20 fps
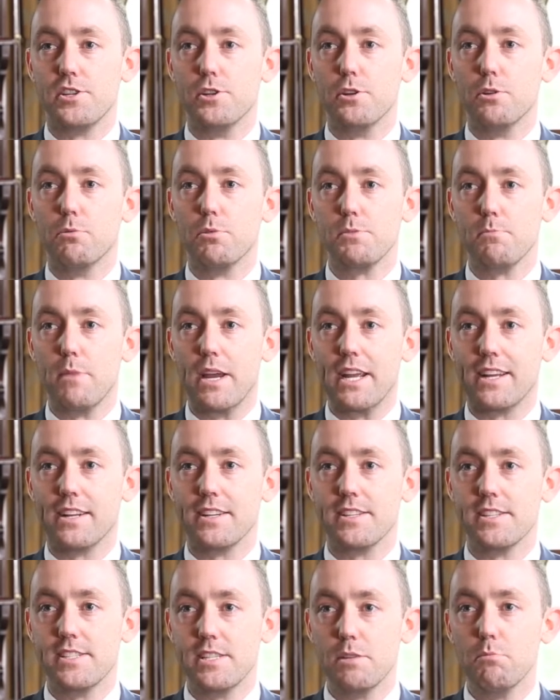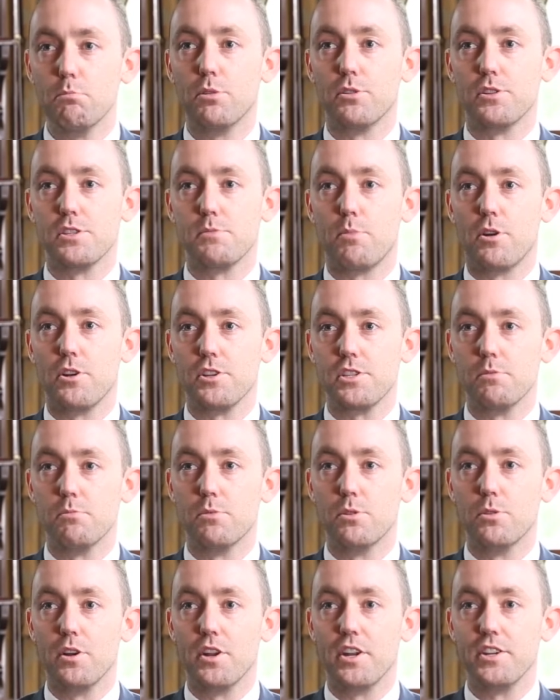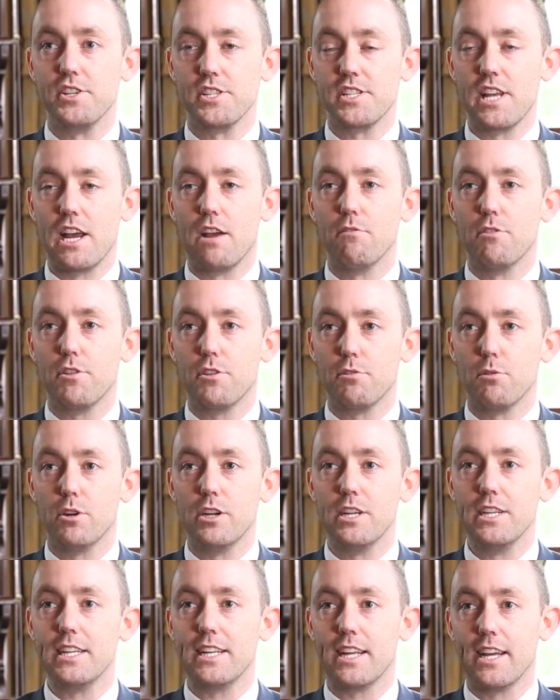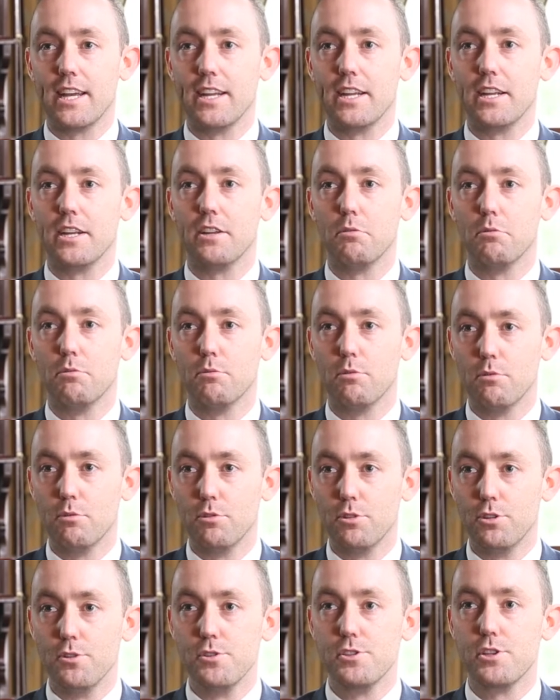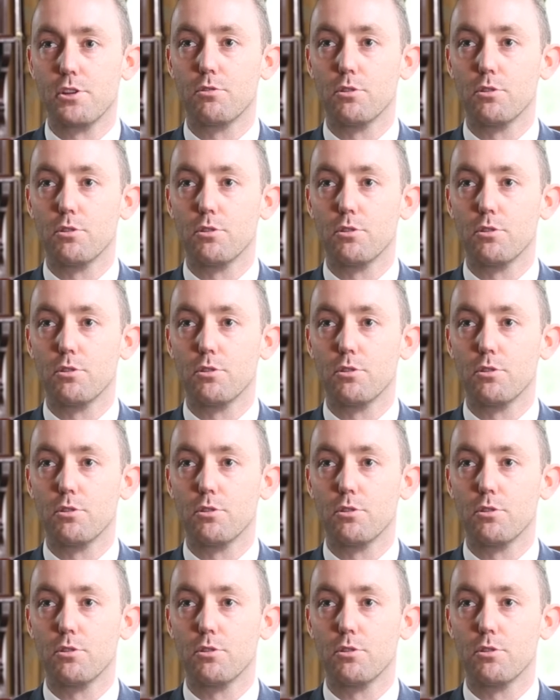to do was make it as simple as possible and just have 3 key user